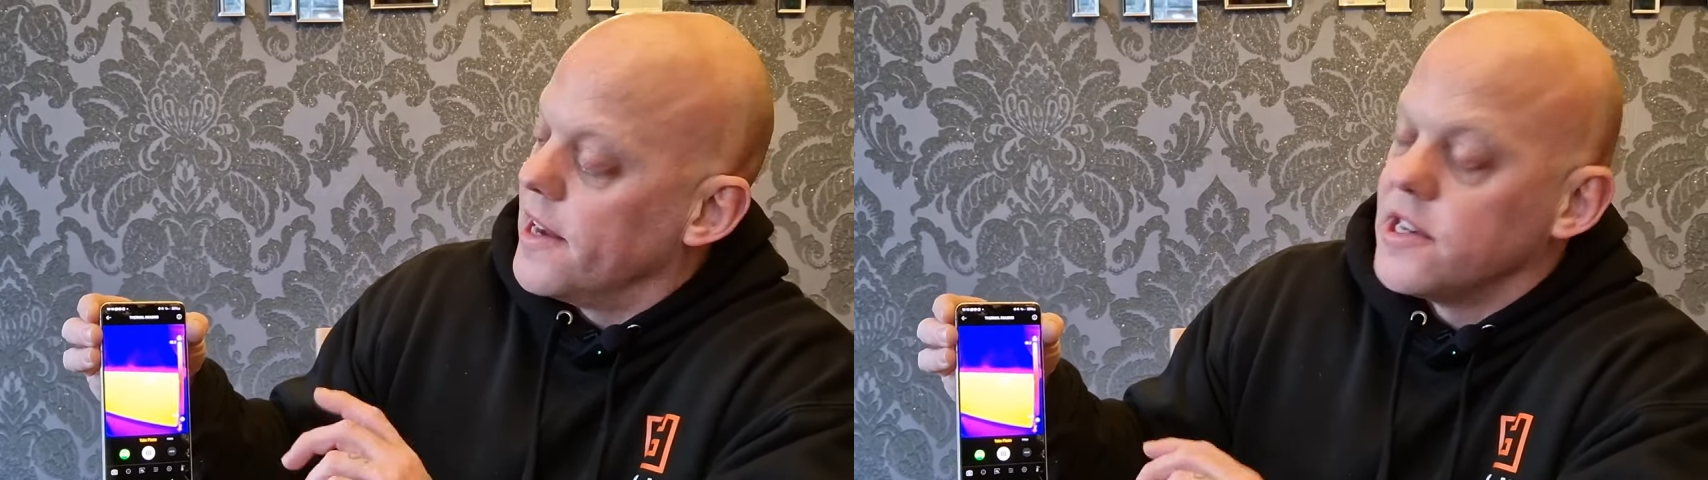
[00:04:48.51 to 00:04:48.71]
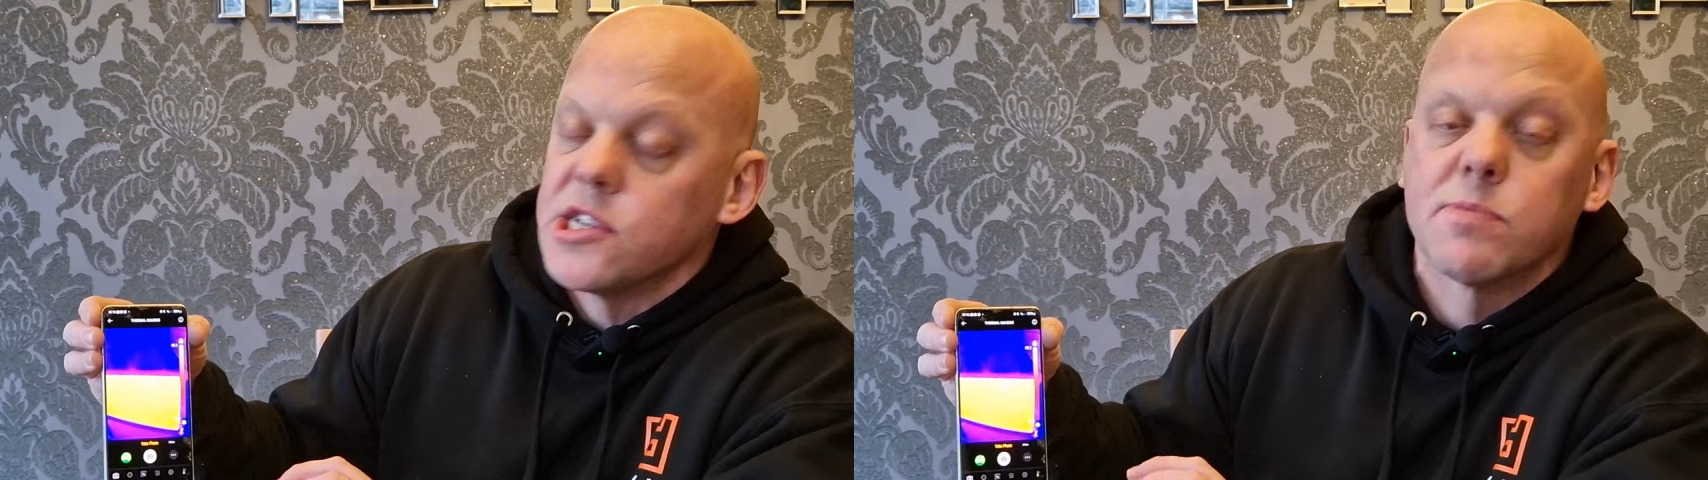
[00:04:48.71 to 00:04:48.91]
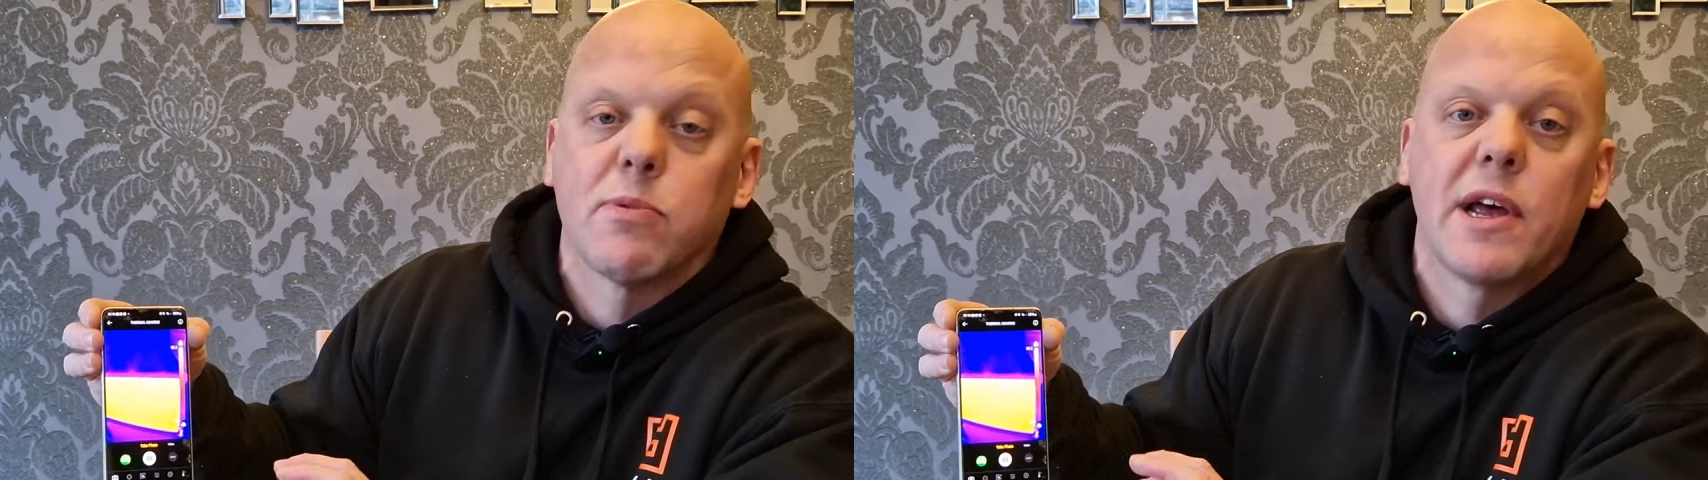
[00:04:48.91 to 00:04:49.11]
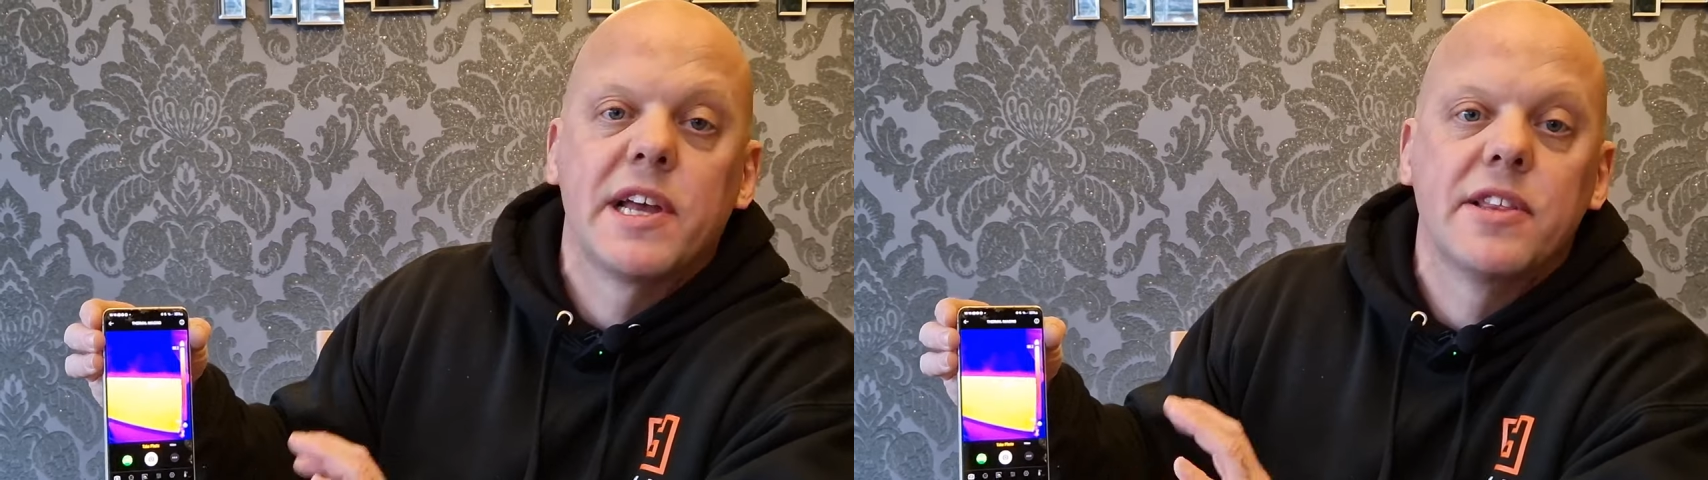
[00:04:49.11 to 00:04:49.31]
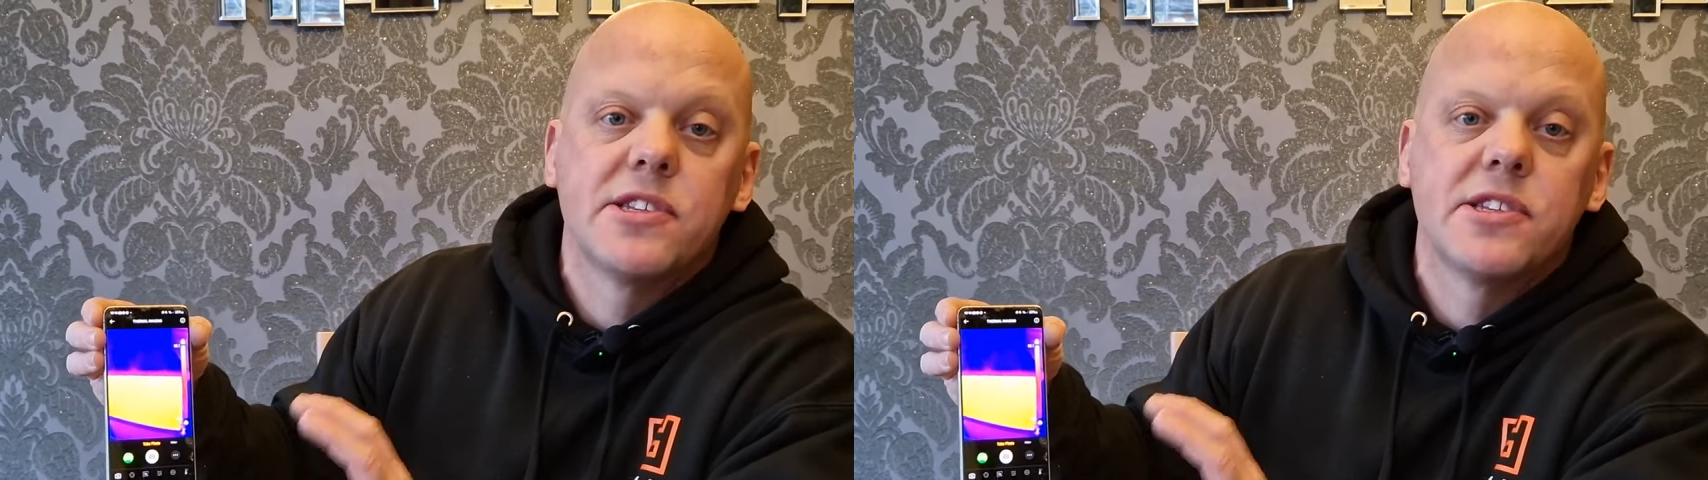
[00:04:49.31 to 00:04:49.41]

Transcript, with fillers: and display the